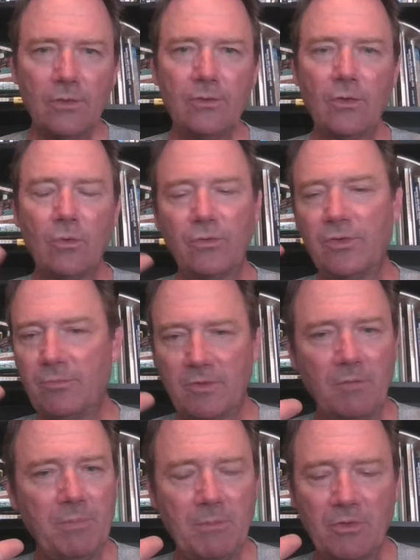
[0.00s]
So
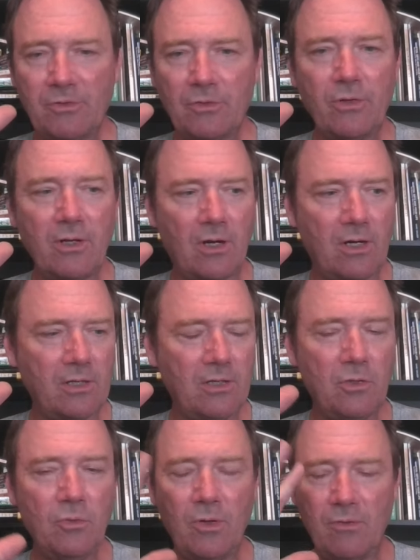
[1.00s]
some people are still going to
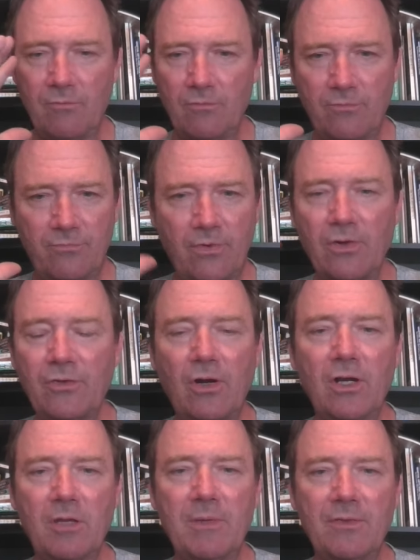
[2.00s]
argue. First
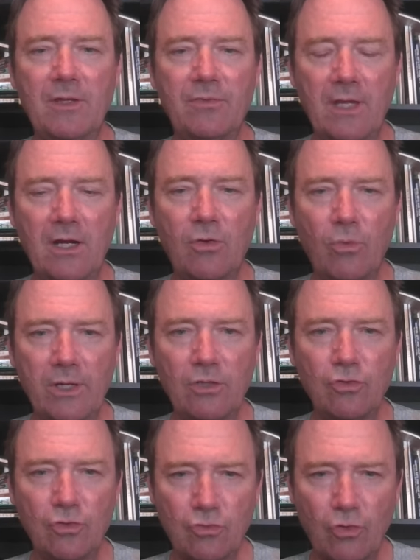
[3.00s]
argument that they are
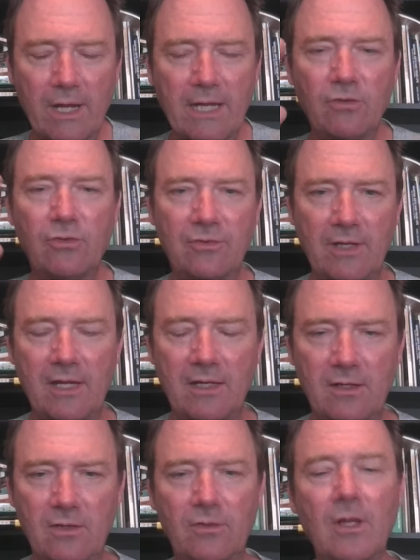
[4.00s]
going to try to
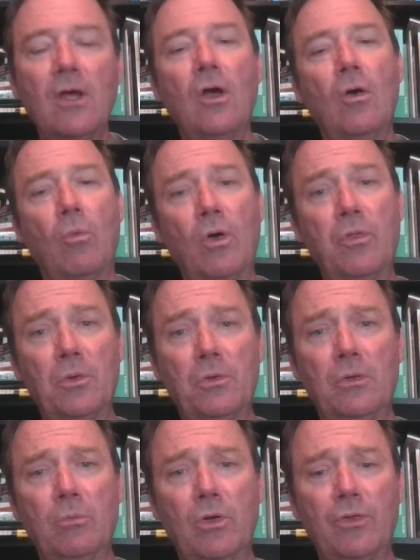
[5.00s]
state is, well,
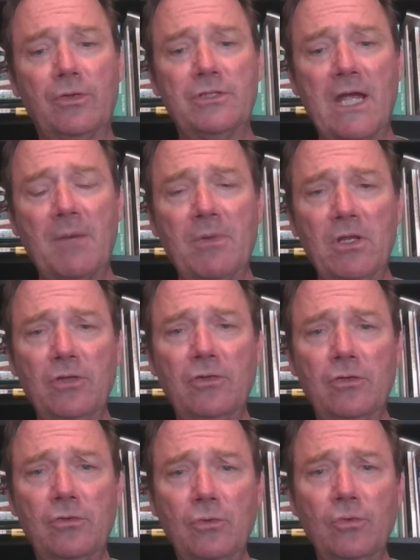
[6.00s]
the
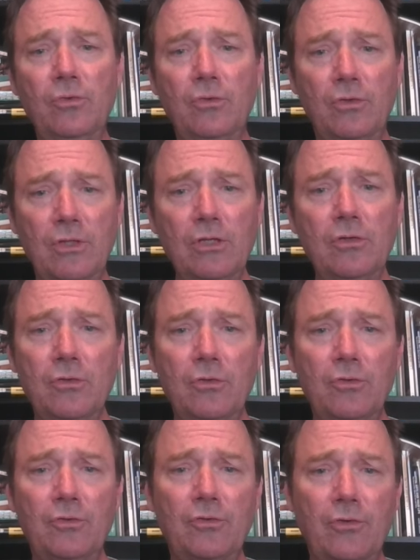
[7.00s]
Japanese did
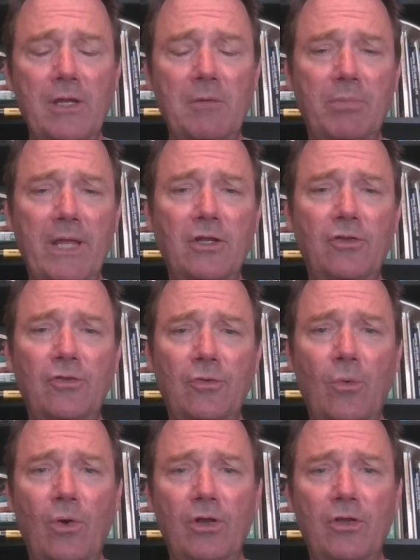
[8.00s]
use straight bladed
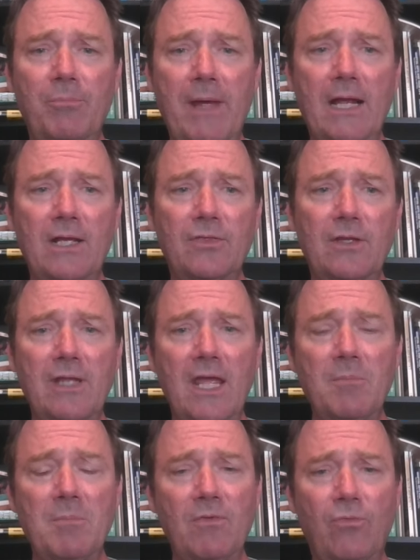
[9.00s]
swords back in the
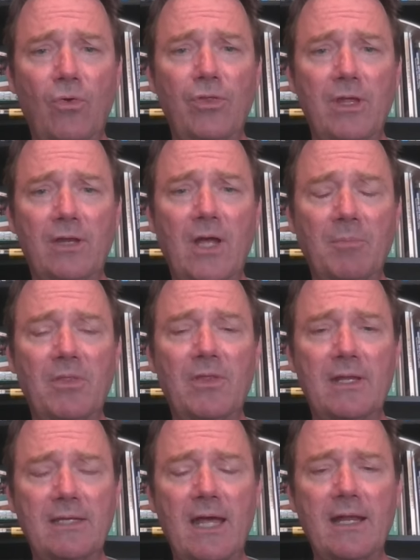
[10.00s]
day before they adopted
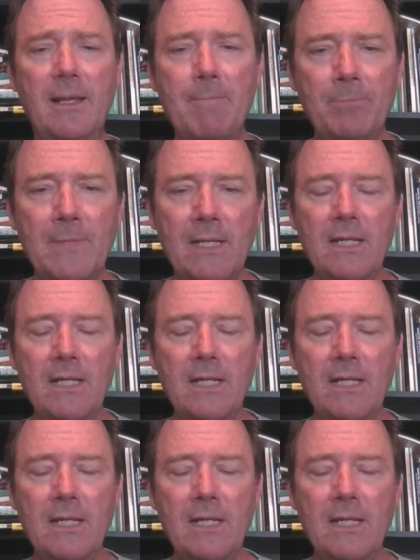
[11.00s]
the katana.